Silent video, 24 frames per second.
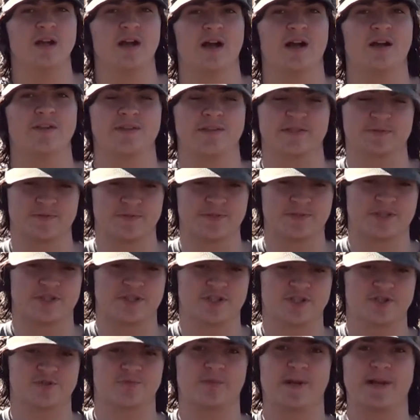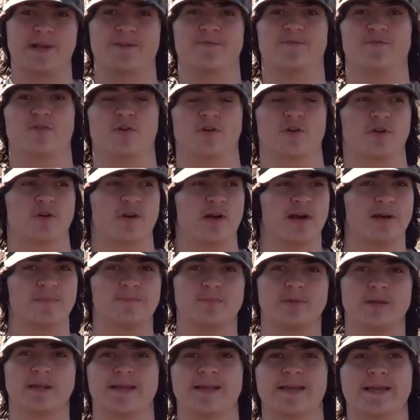uh, this one's just rated for uh,
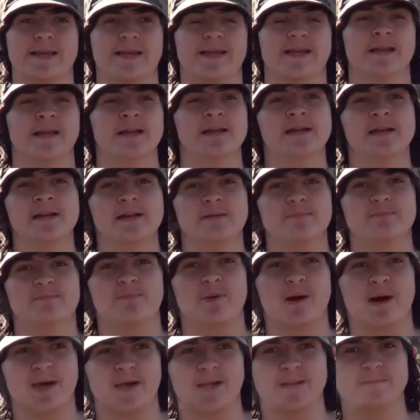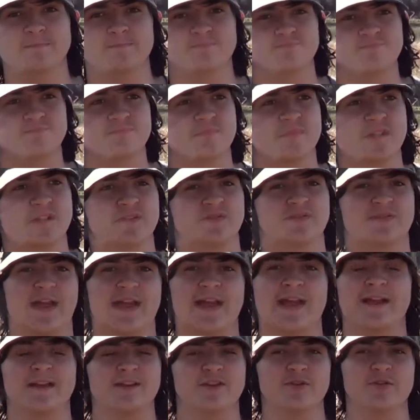plinking but
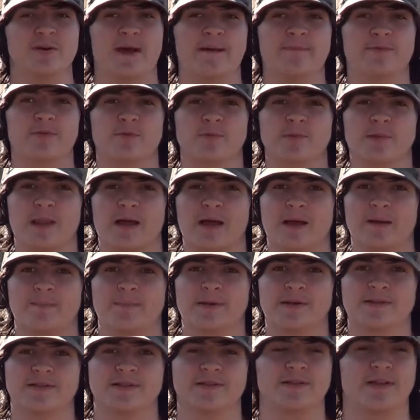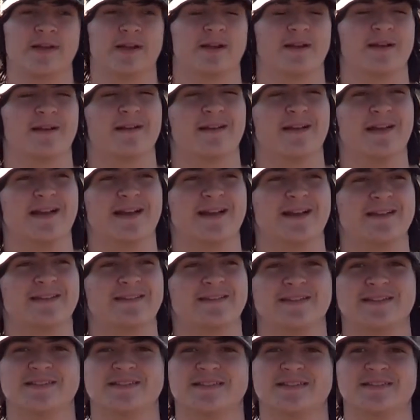they do have the reliability there. And
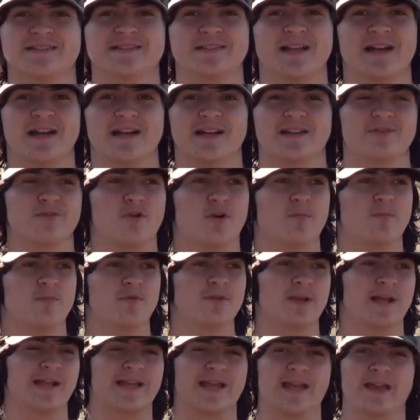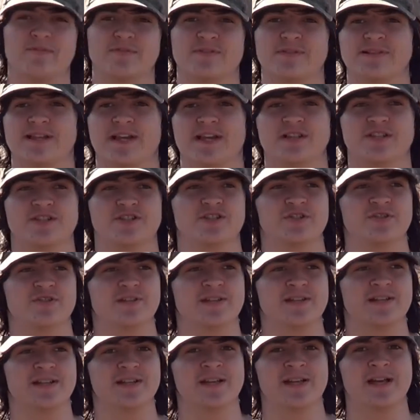this is not normal, like, everyday
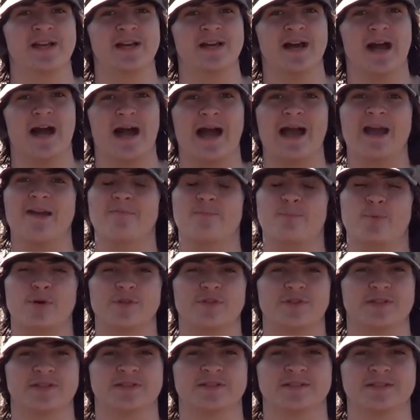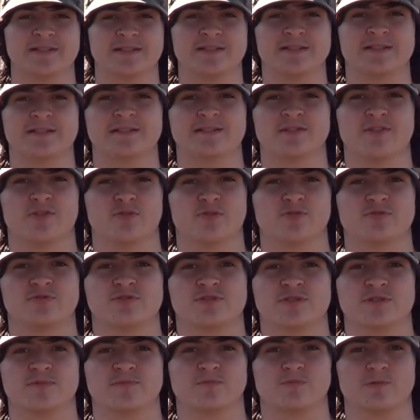shooting. I have put this thing through
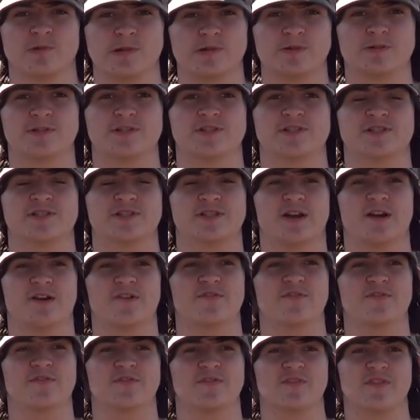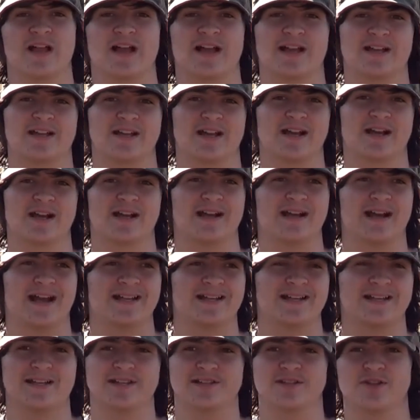some rigorous stuff. Like, uh, I
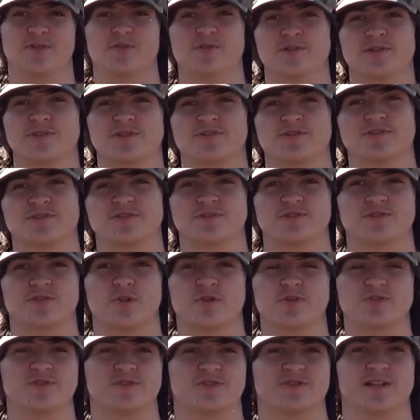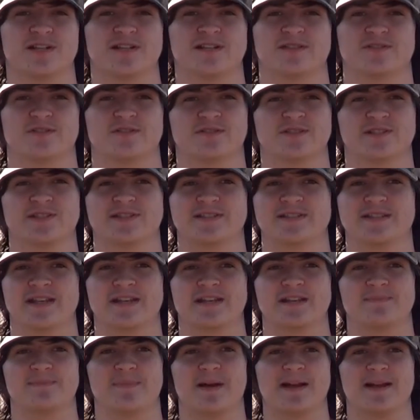did a tor torture test on this
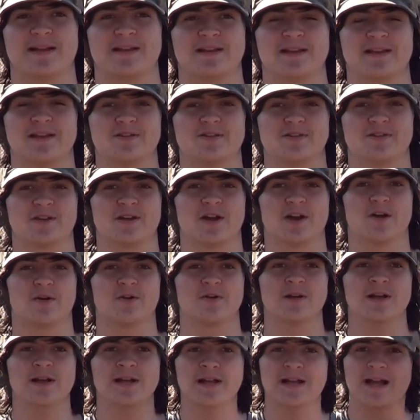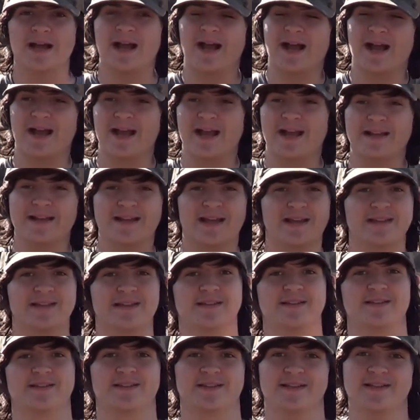thing about a year ago, and I
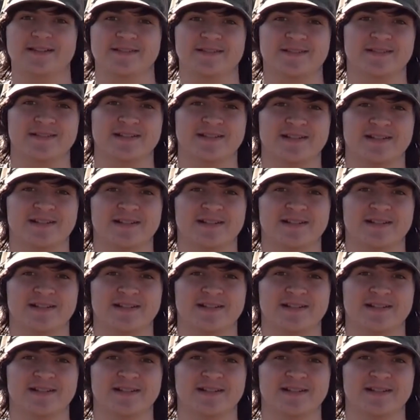did this.